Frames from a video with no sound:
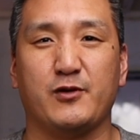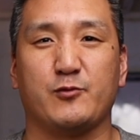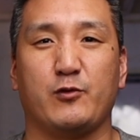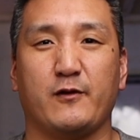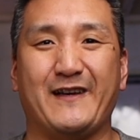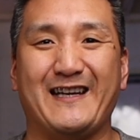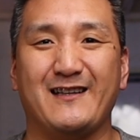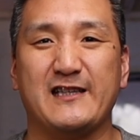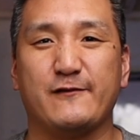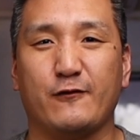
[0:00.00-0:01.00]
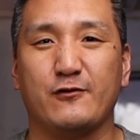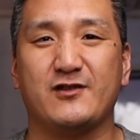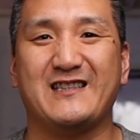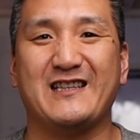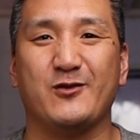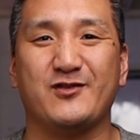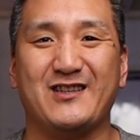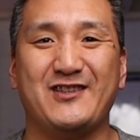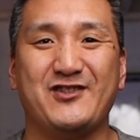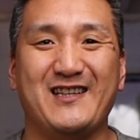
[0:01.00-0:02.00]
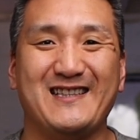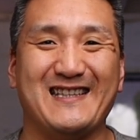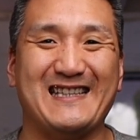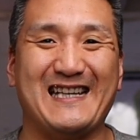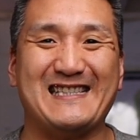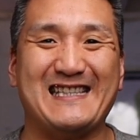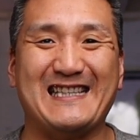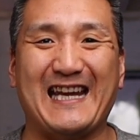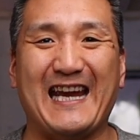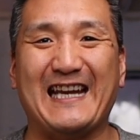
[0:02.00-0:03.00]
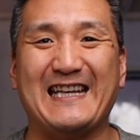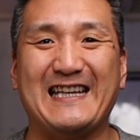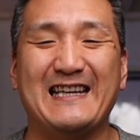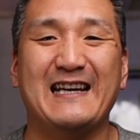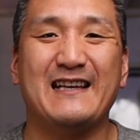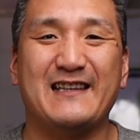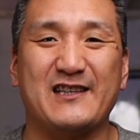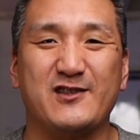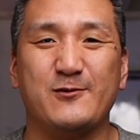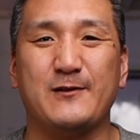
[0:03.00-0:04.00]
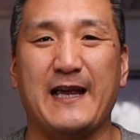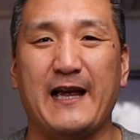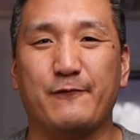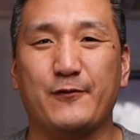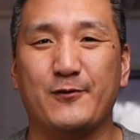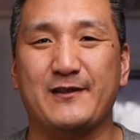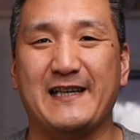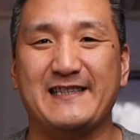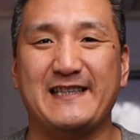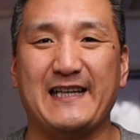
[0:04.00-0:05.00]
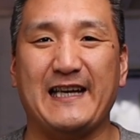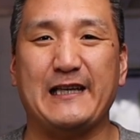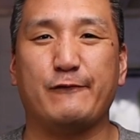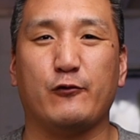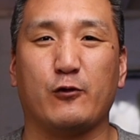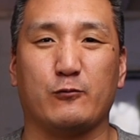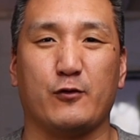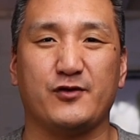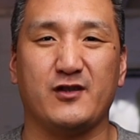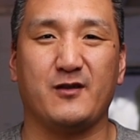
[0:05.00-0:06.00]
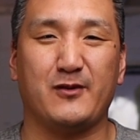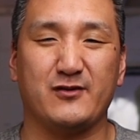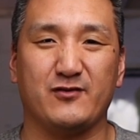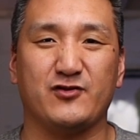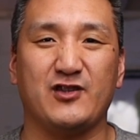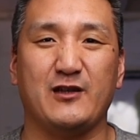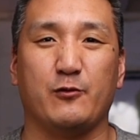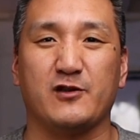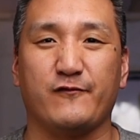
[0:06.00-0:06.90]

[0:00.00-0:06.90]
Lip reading: was one of Italy's first DOCGs in 1980. Then soon after, in 1984, Rosso di Montalcino was